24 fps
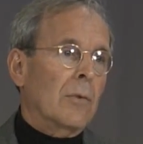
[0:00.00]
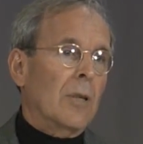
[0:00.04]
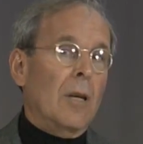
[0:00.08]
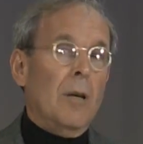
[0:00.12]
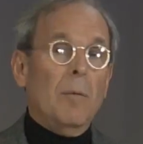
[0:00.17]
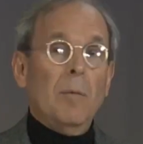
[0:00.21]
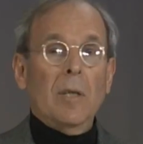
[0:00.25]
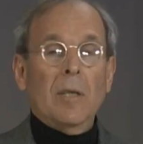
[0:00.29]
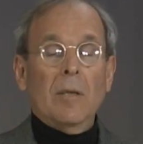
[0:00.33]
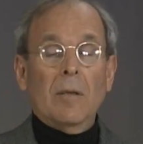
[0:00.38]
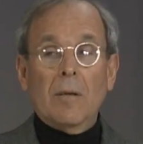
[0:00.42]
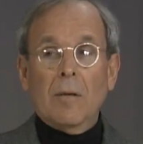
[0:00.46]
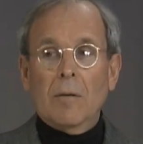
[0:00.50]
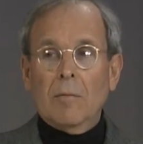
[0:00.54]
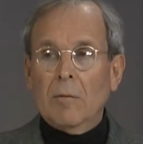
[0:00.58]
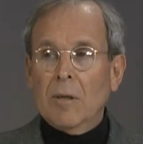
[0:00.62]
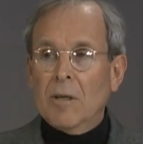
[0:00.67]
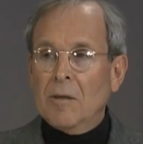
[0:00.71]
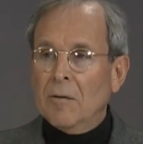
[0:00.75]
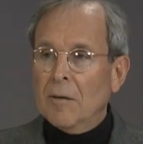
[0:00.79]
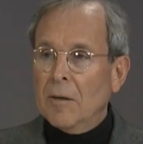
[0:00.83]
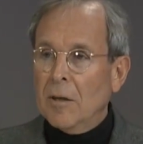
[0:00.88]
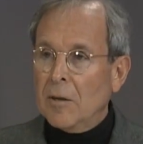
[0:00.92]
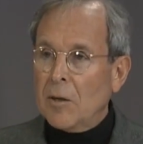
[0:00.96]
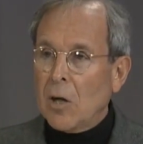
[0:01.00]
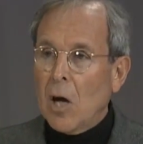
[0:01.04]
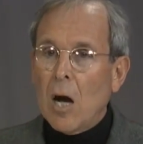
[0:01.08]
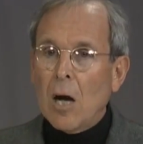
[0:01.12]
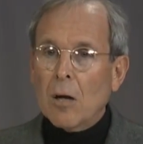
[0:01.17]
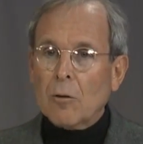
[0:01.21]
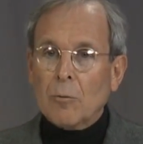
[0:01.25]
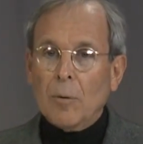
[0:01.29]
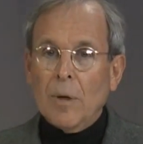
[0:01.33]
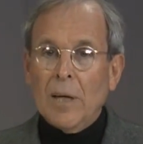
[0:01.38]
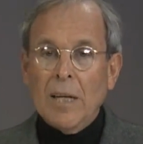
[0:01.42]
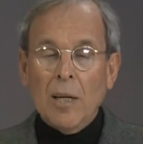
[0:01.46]
I mean, to listen to
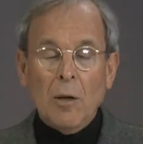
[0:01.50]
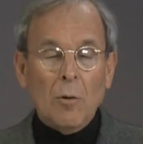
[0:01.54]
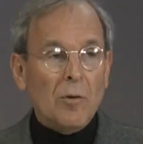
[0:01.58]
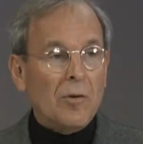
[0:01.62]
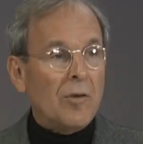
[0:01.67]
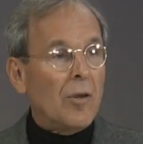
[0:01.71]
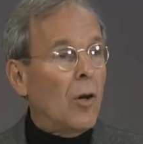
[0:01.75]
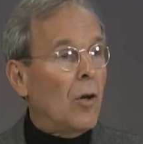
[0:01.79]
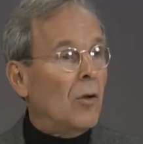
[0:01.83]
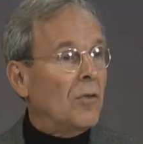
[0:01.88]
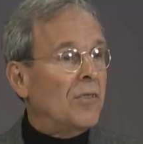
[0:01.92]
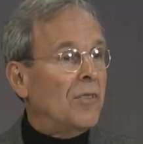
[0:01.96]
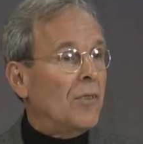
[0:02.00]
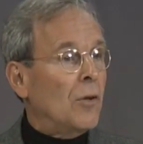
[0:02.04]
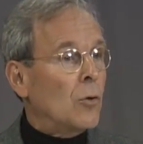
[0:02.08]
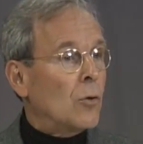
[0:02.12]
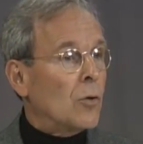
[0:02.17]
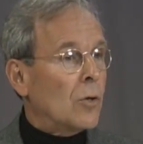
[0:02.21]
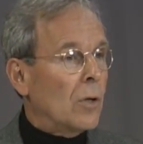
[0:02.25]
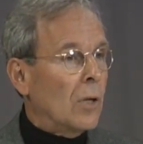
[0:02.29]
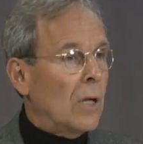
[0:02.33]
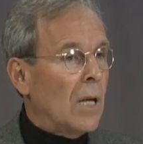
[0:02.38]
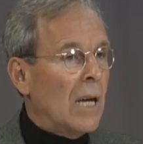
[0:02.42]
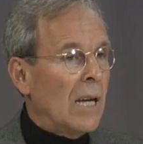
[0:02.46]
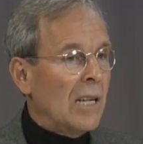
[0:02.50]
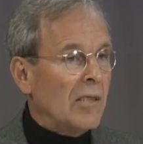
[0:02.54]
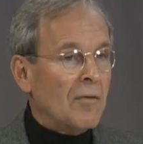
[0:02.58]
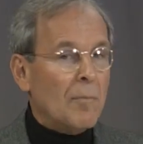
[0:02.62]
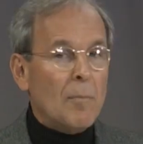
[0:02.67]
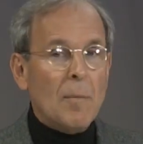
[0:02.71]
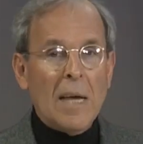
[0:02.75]
talk radio, it's all socialized